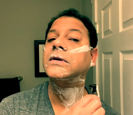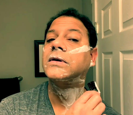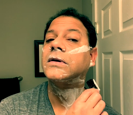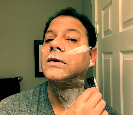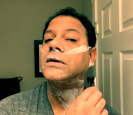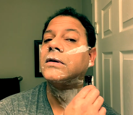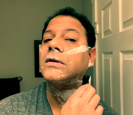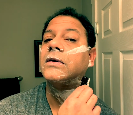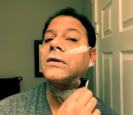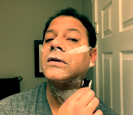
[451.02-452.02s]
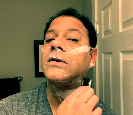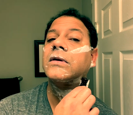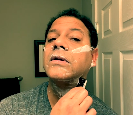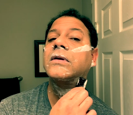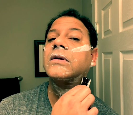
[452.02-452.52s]

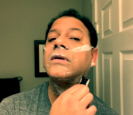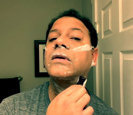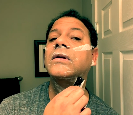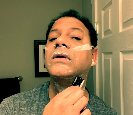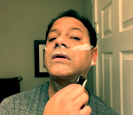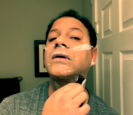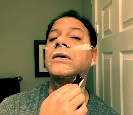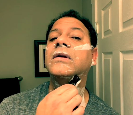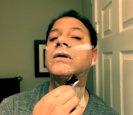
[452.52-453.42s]
(no one is talking)